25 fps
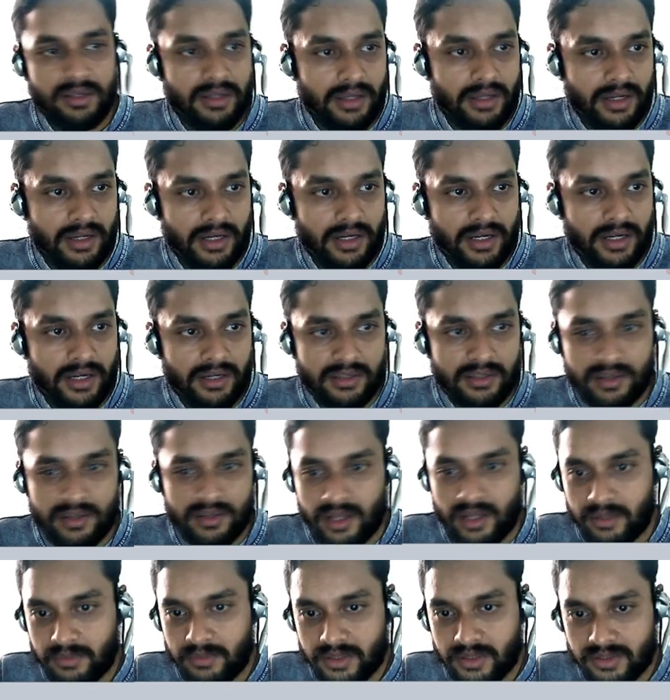and the
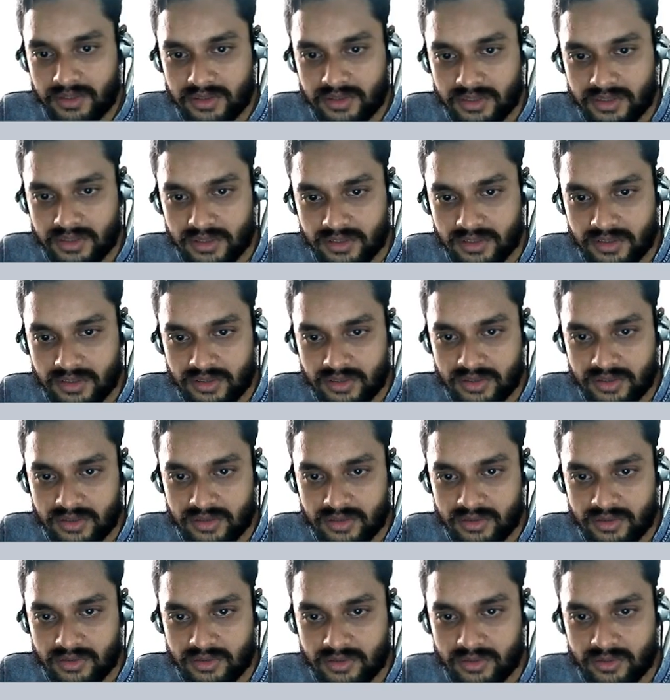dimensions
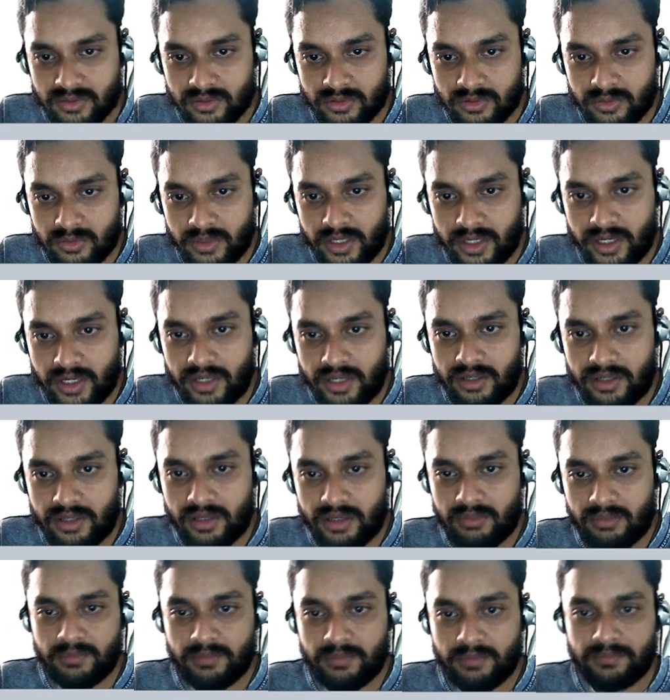should be 8
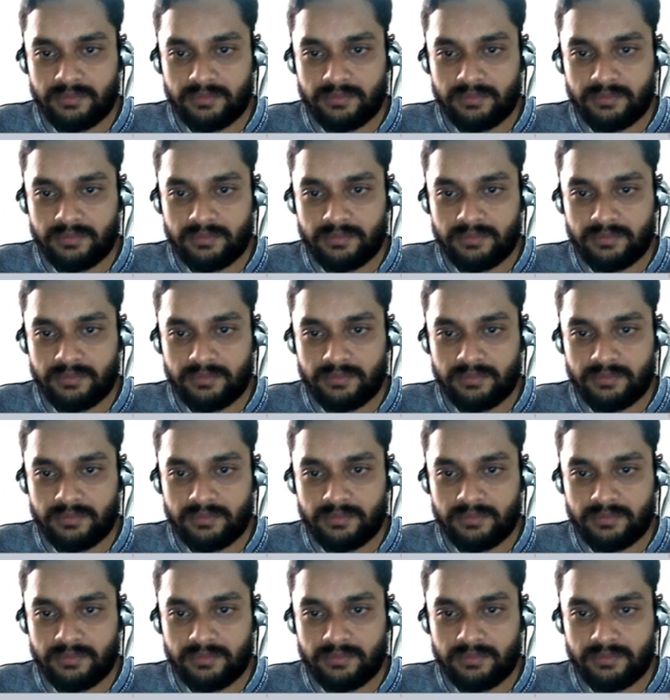mm.